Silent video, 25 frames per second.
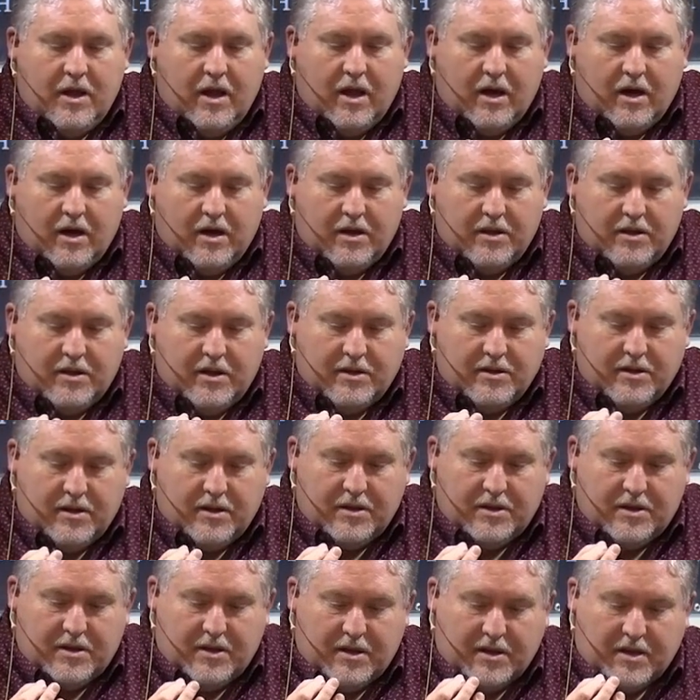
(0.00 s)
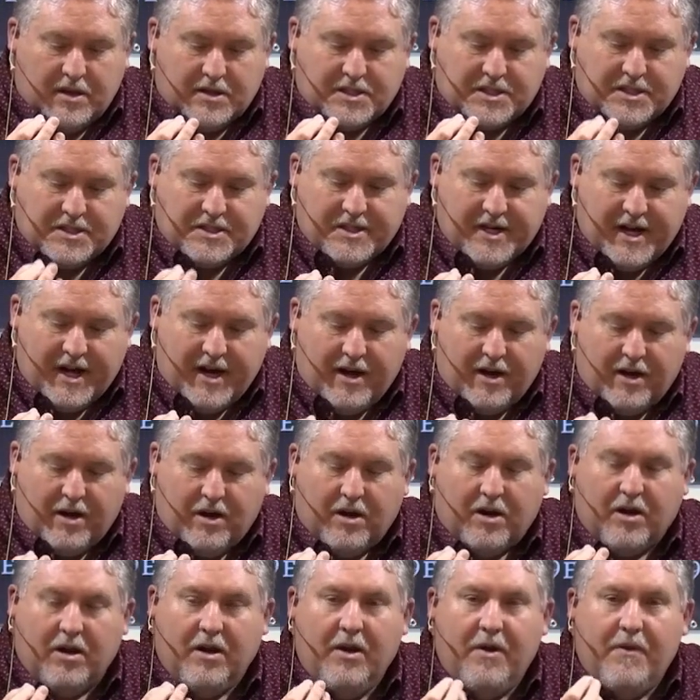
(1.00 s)
uh, the, a
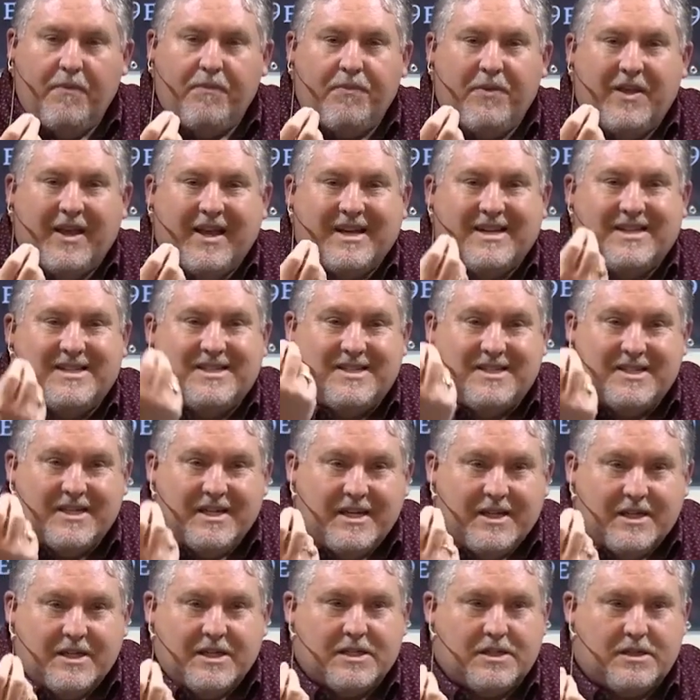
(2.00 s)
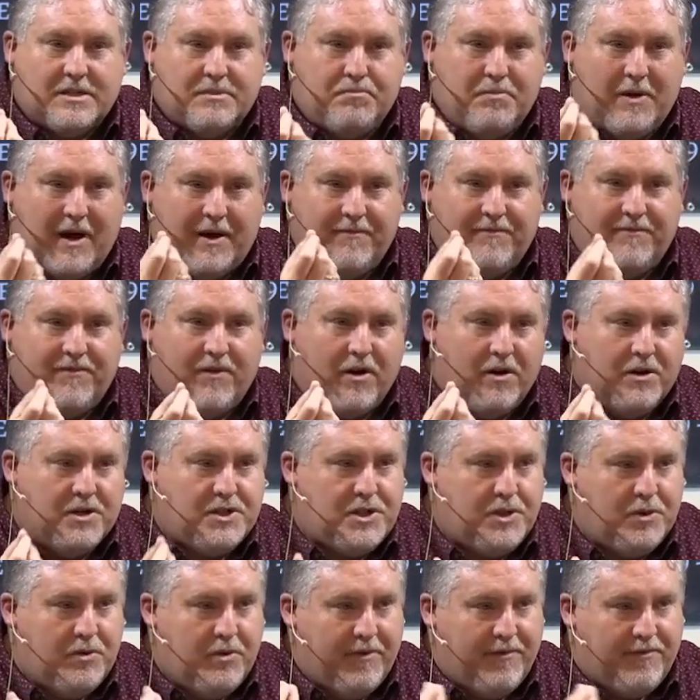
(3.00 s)
cell exists by
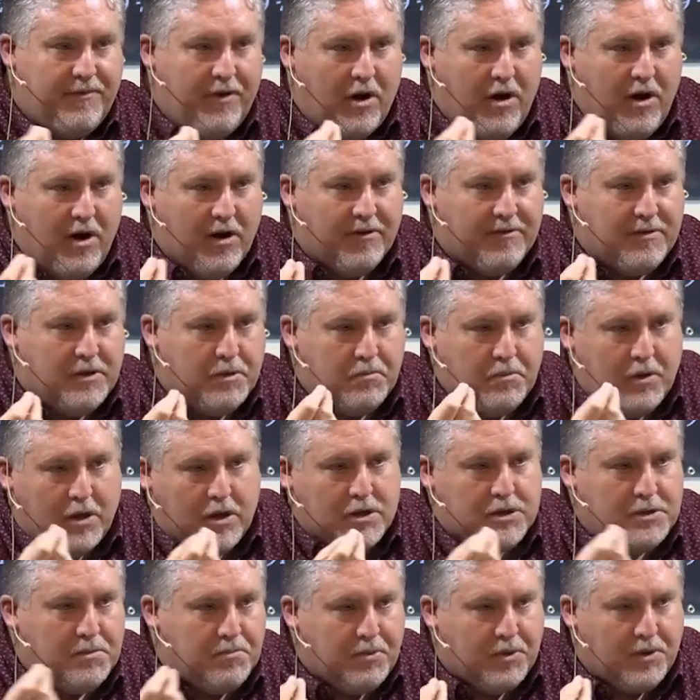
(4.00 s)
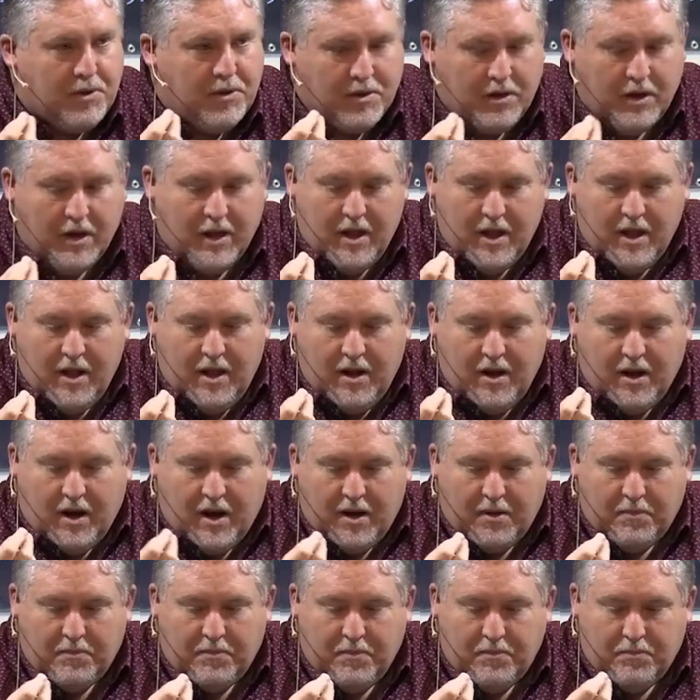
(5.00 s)
virtue of all of the multiple
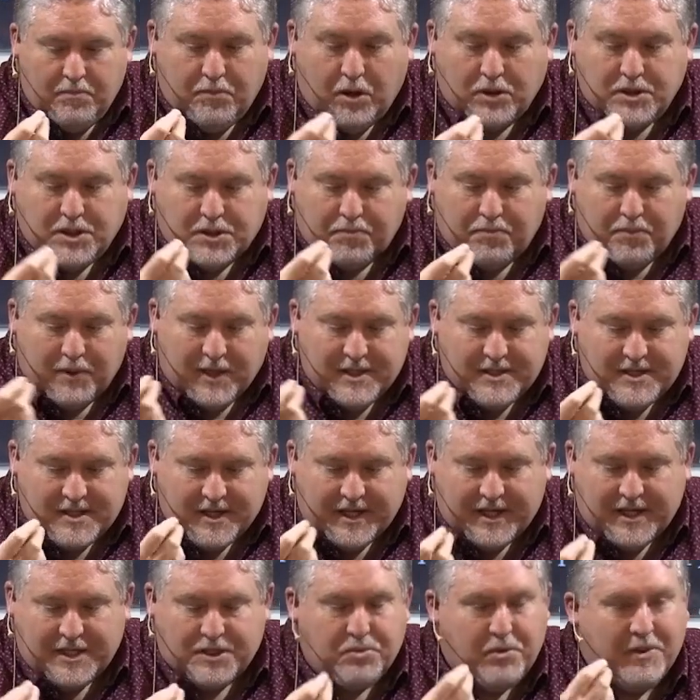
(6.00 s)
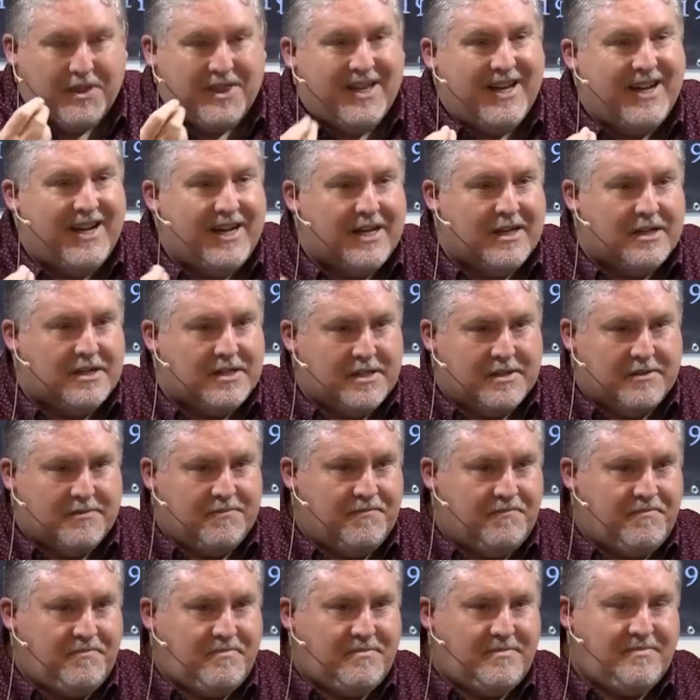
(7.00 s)
um, multiplicities within it.
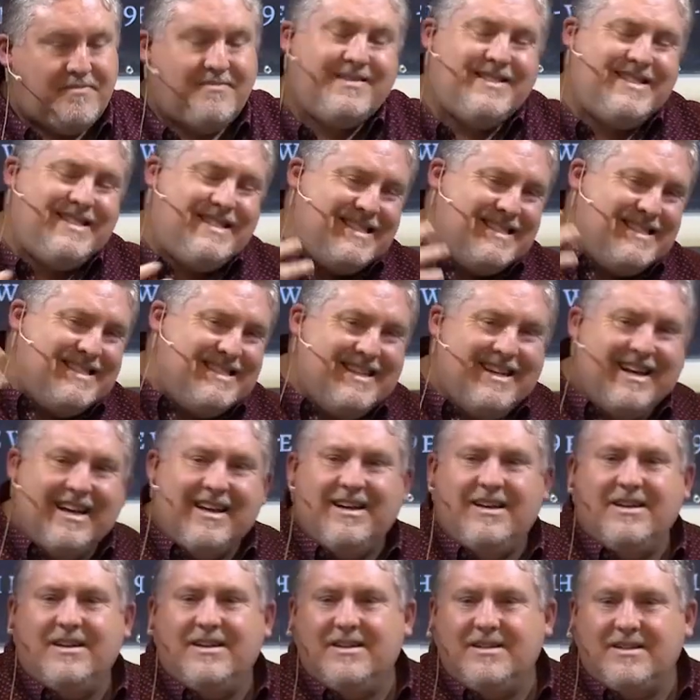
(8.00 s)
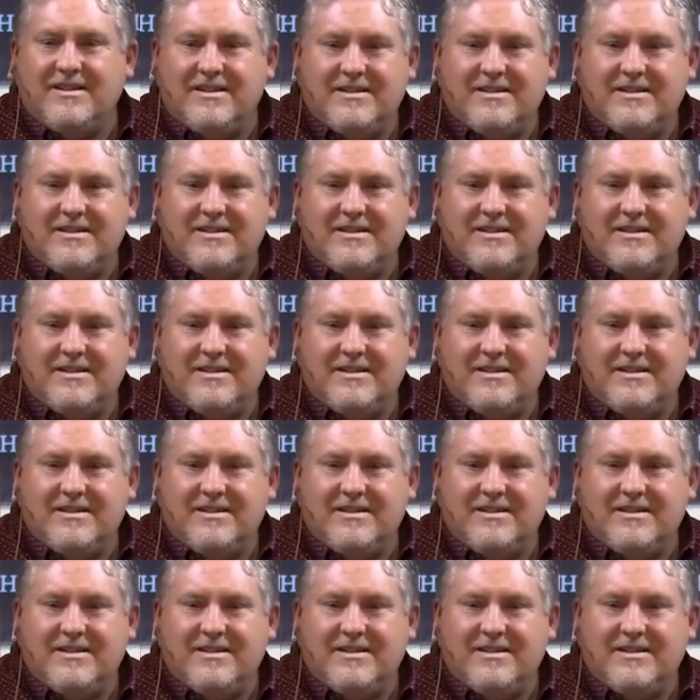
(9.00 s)
Uh,